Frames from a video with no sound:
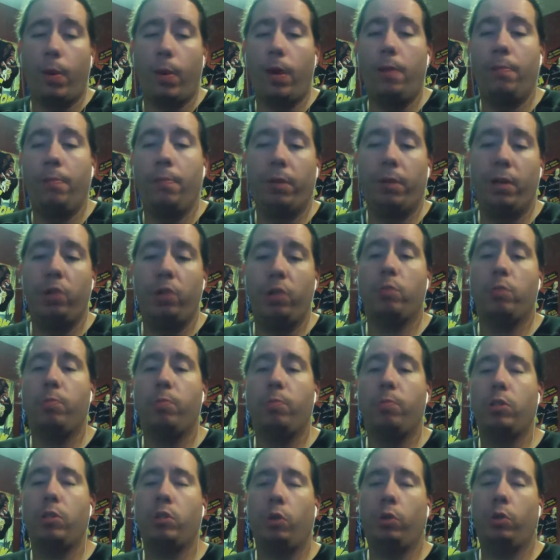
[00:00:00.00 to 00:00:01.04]
and plagiarism
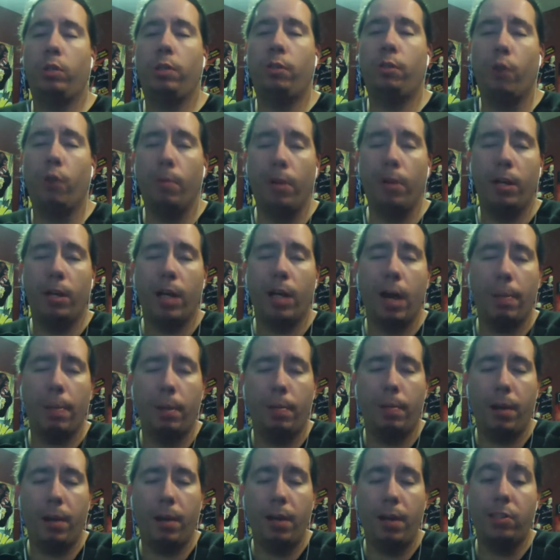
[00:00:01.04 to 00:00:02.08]
consulting firm at
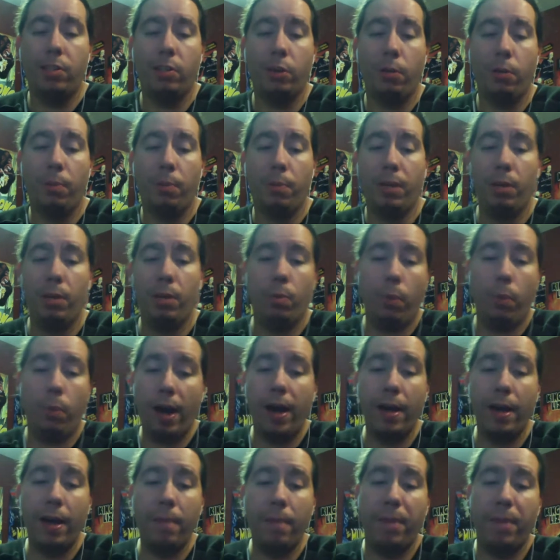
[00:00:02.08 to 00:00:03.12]
CopyByte,
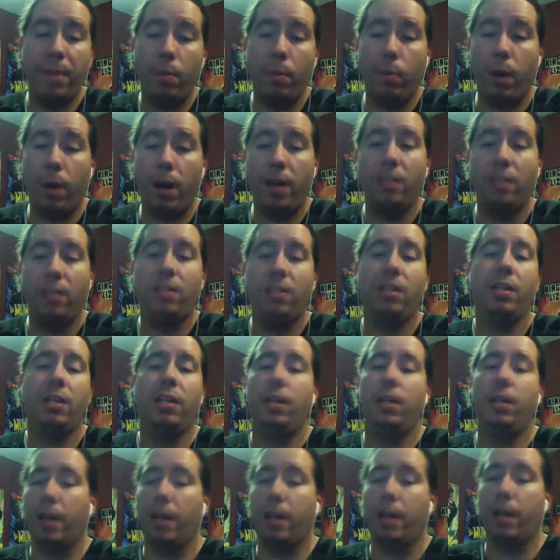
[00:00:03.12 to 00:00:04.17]

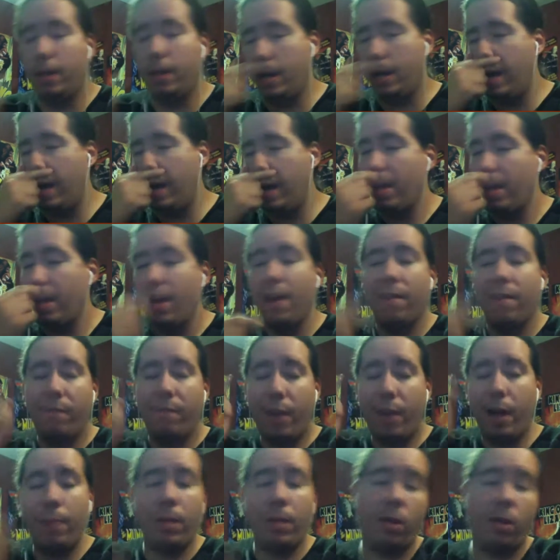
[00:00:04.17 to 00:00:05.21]
CopyByte.com.
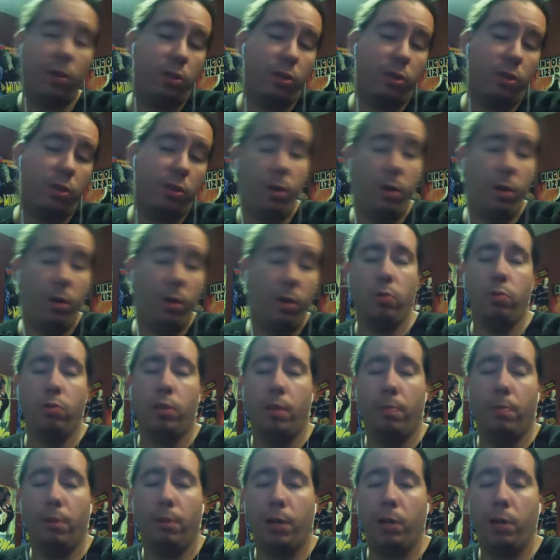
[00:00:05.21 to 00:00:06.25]
Find me on Twitter,
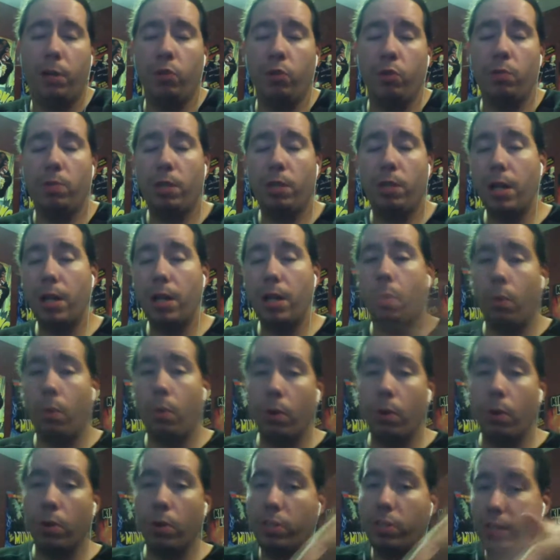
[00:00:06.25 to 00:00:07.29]
username Plagiarism Today,
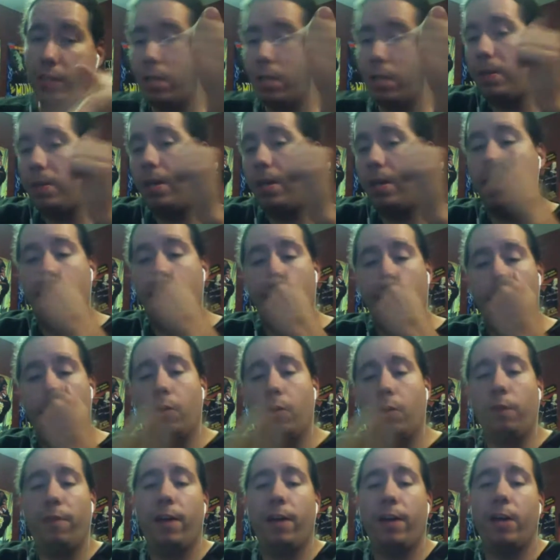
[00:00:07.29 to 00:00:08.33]
or send me a good
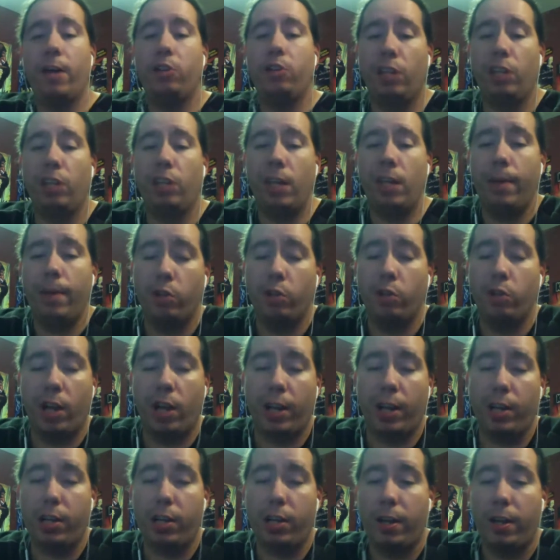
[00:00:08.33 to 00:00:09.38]
old-fashioned email to
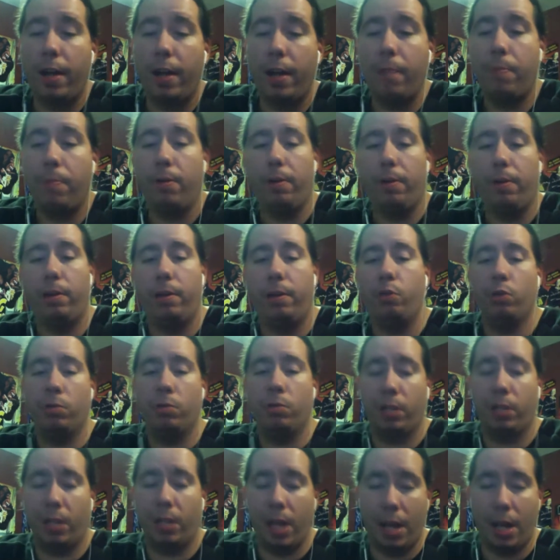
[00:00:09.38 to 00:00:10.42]

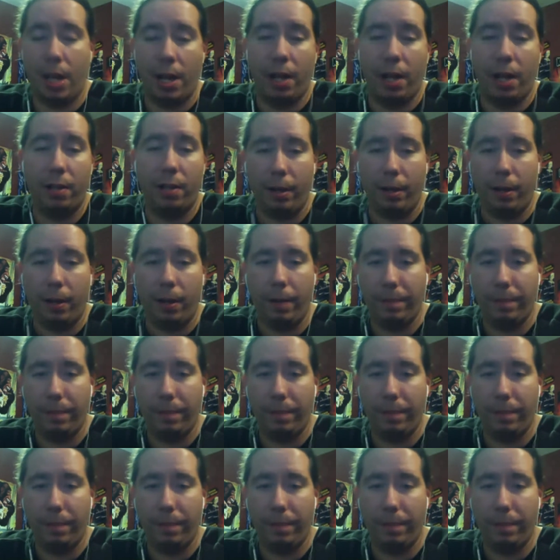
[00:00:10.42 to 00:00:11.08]
jonathan@plagiarismtoday.com.